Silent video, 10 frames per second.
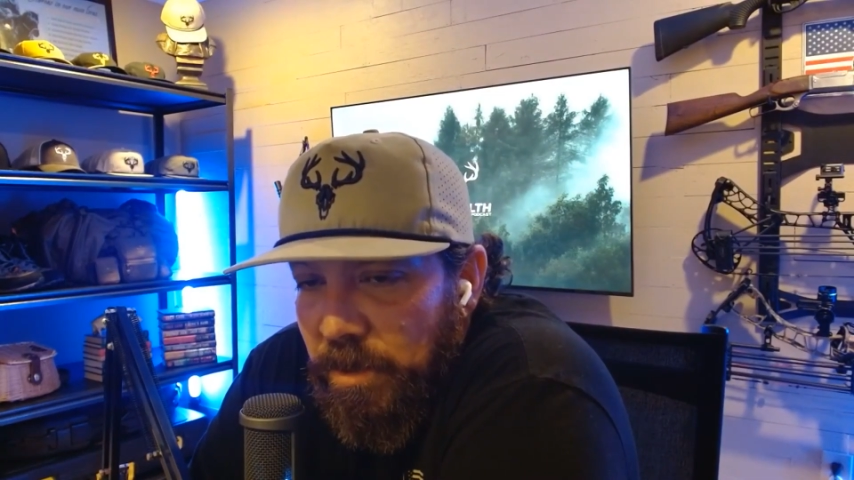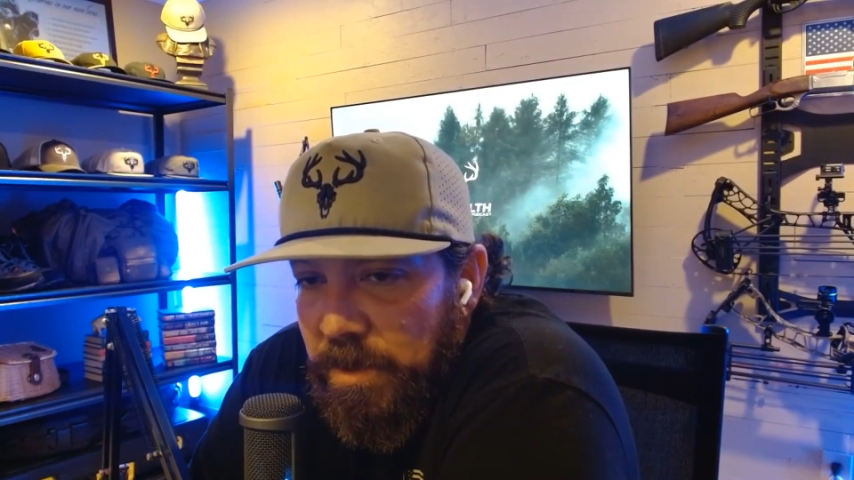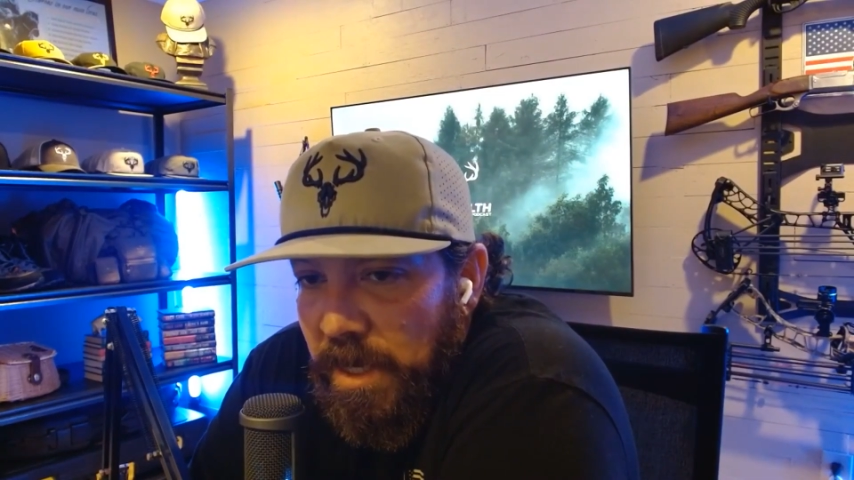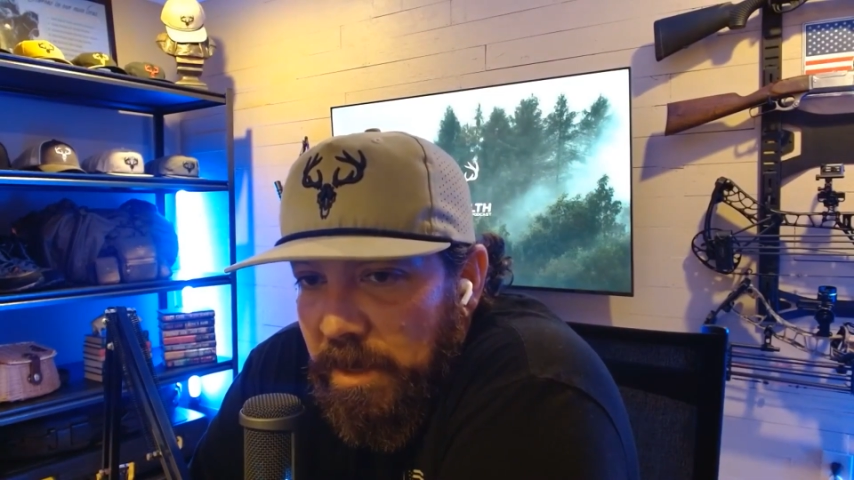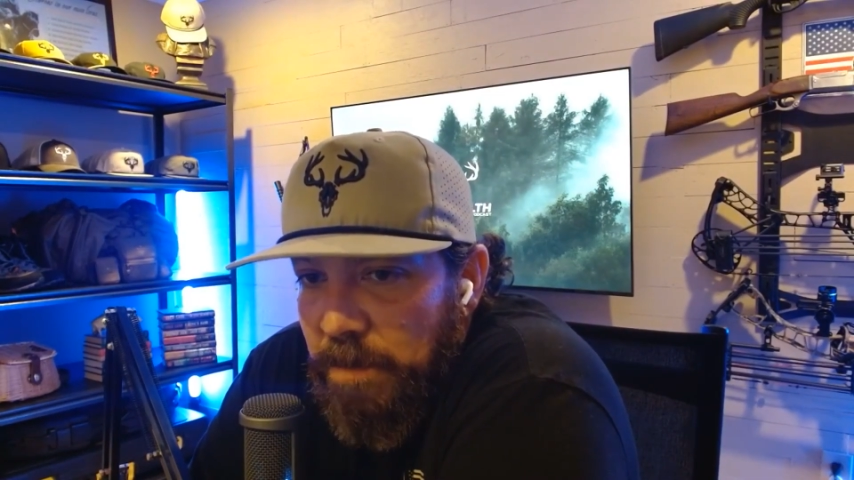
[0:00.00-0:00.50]

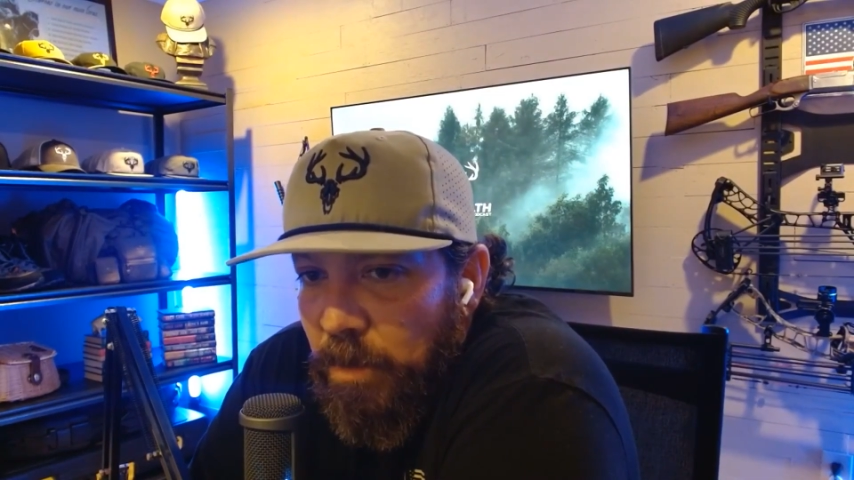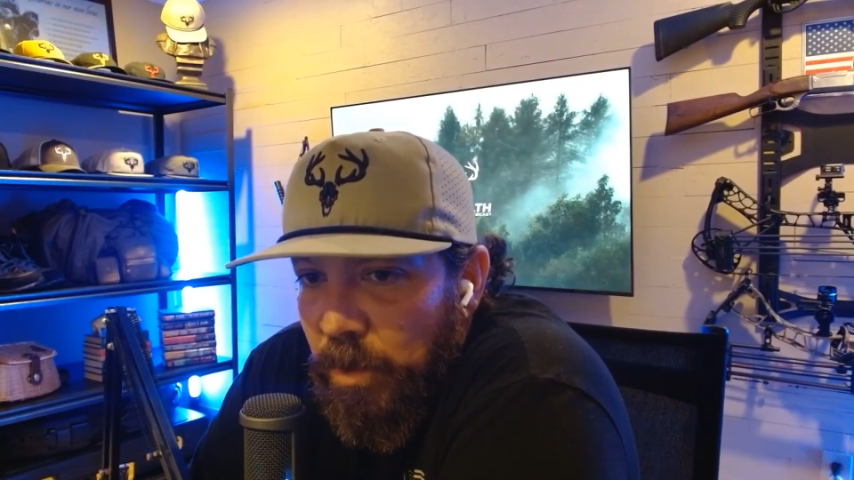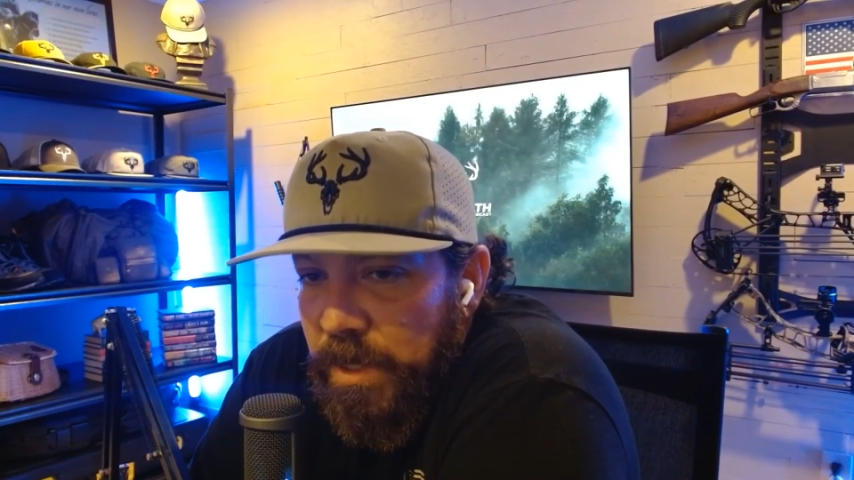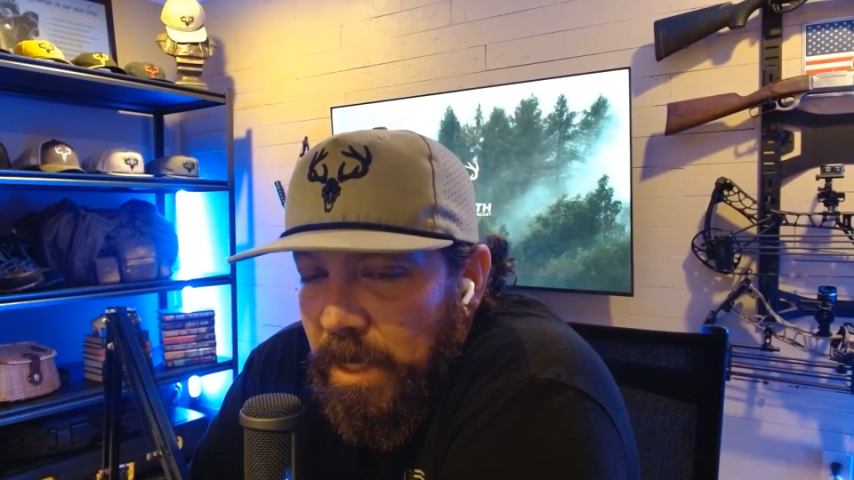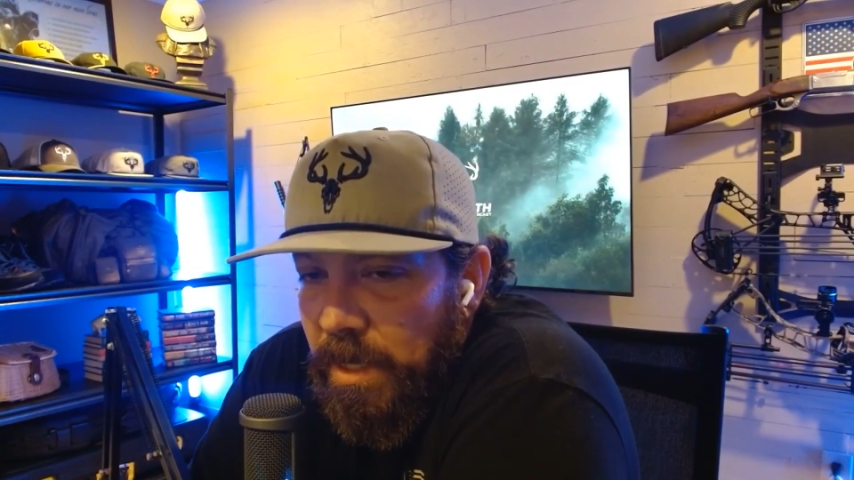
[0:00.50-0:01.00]
it's like the
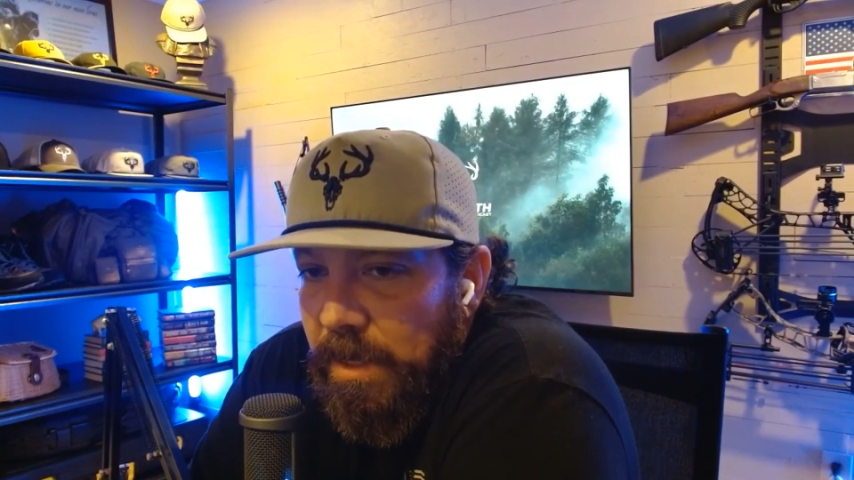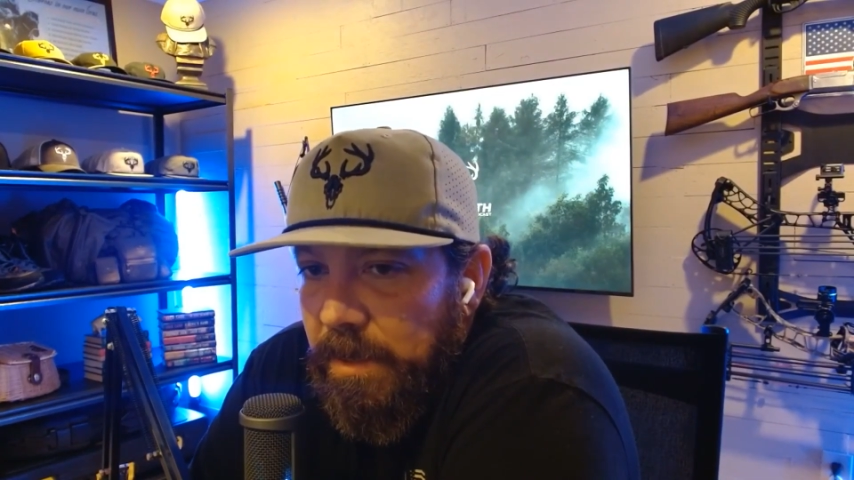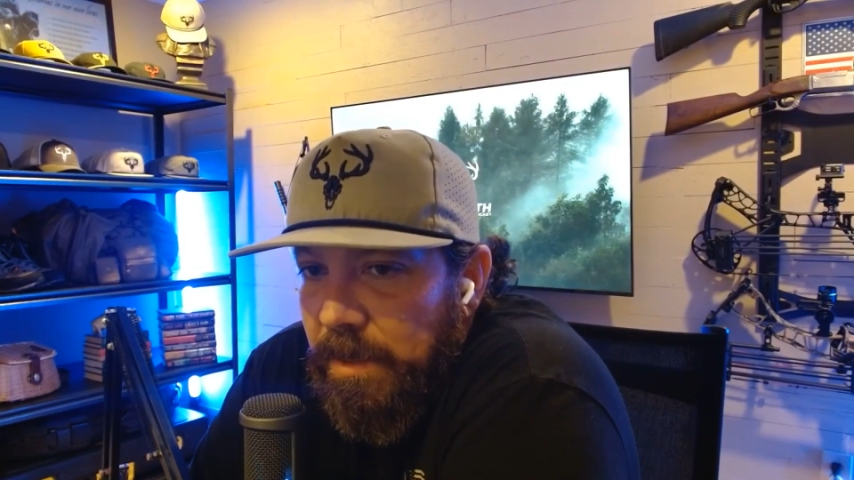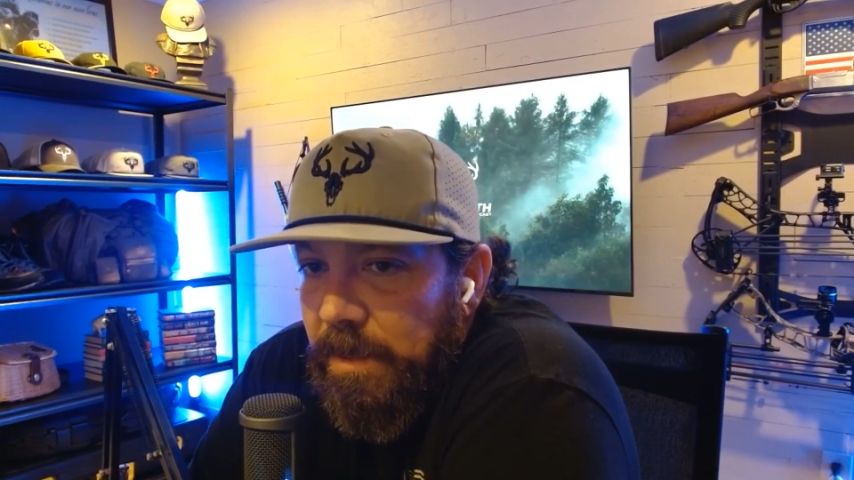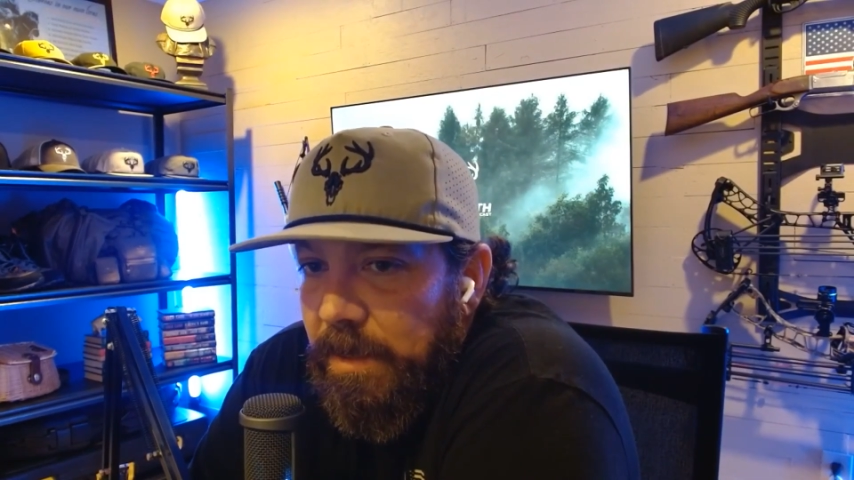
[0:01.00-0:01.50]
more you
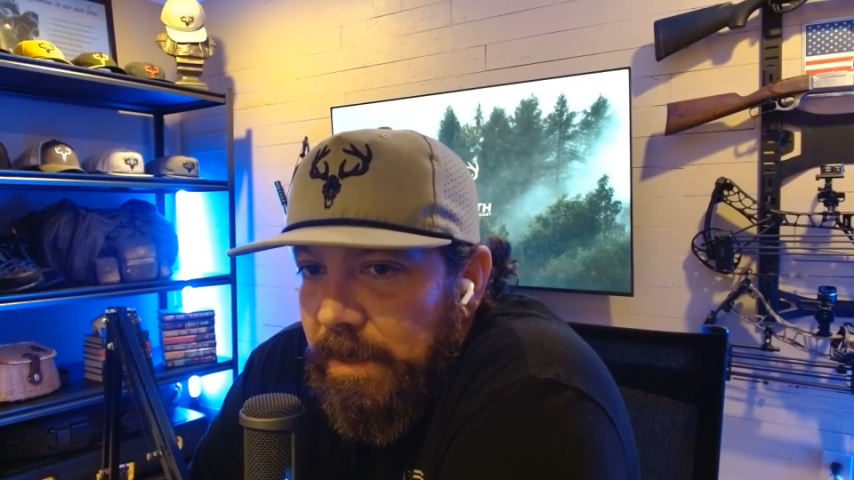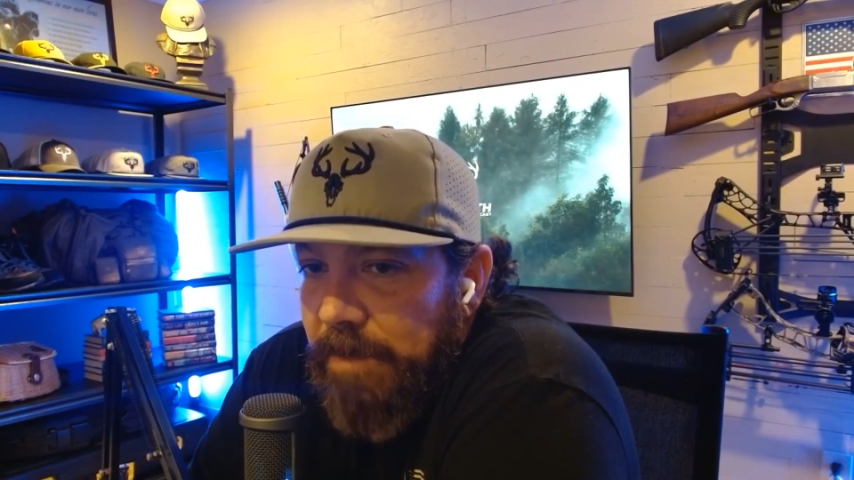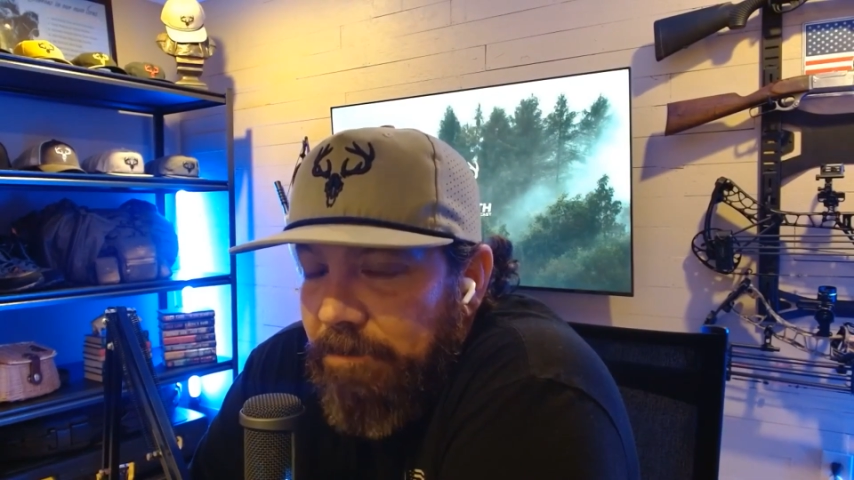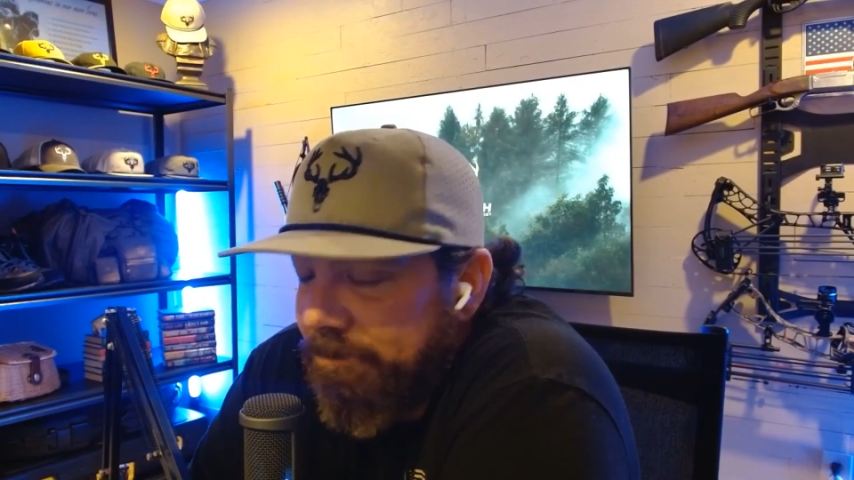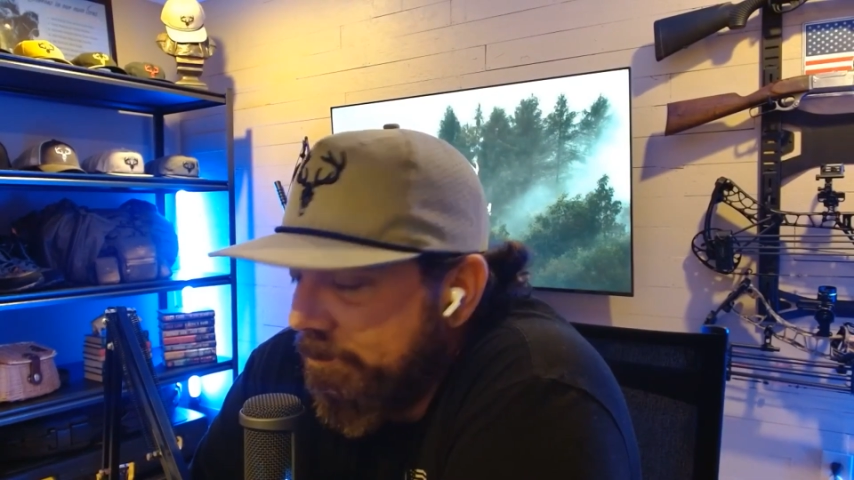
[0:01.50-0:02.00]
hunt, like